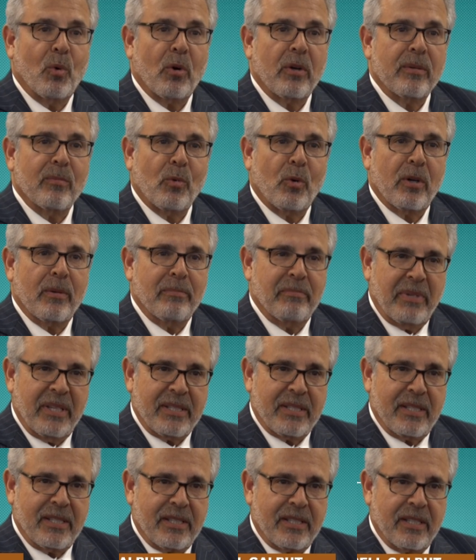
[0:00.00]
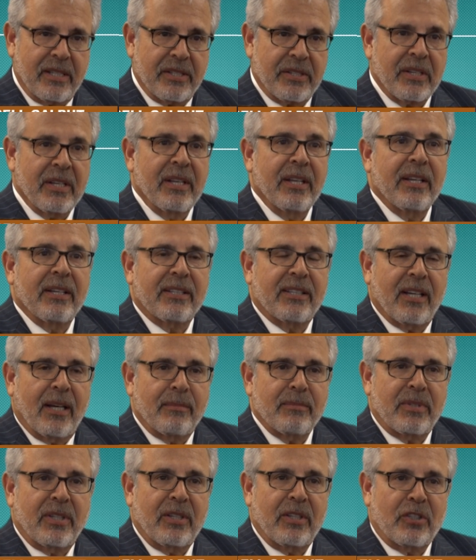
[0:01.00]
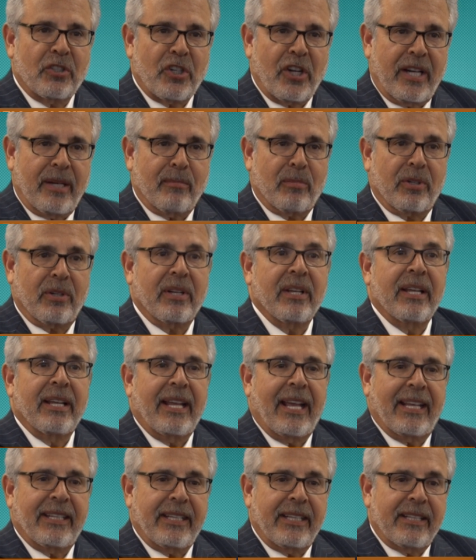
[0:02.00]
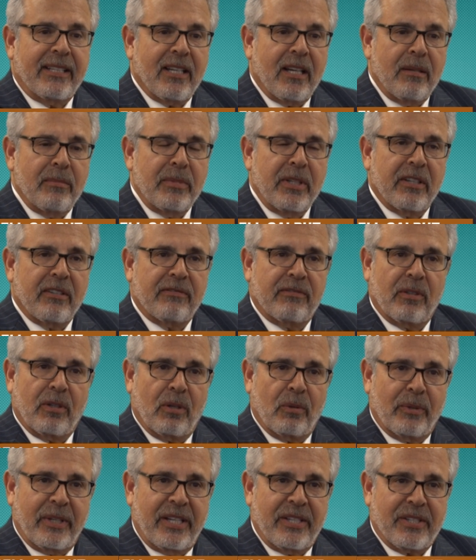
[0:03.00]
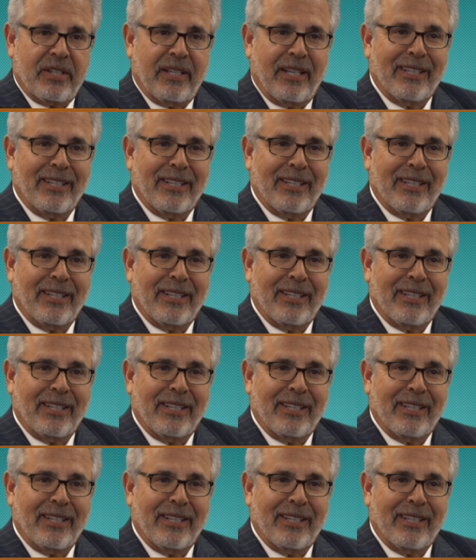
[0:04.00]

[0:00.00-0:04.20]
More and more businesses come to the Chamber and they come here for a reason.